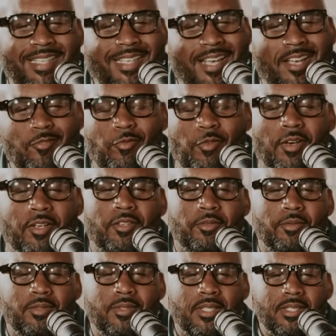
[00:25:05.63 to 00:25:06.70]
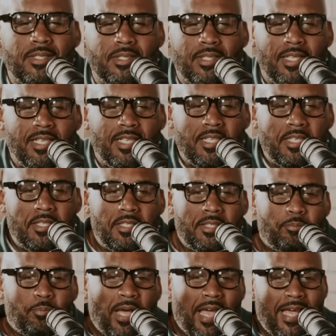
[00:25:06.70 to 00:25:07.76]
it ain't for you. Just
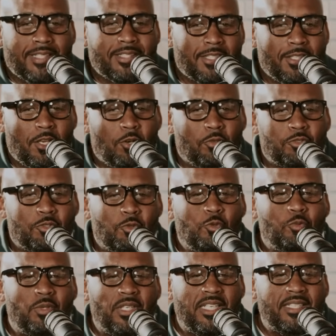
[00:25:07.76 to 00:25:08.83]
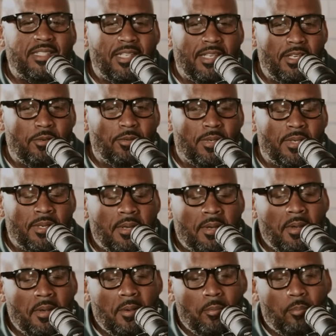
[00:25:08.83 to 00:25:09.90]
pass it along to who needs to hear it.
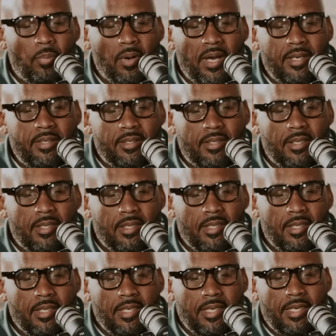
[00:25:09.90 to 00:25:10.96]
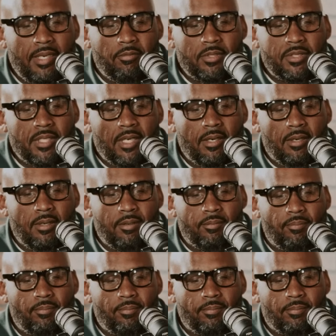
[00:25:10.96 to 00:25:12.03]
But it was to
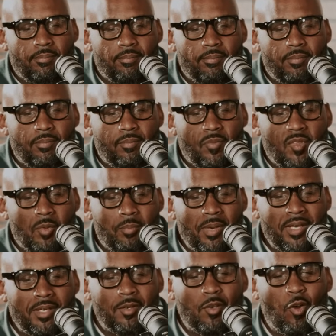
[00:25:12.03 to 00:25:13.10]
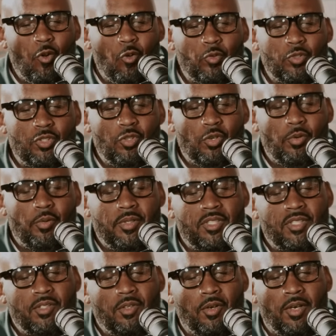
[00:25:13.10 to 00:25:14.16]
make a long story
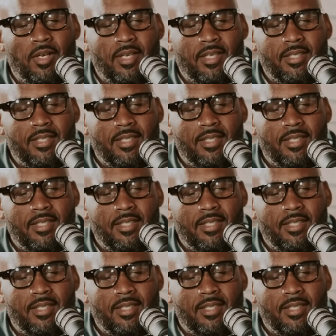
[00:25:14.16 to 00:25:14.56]
short,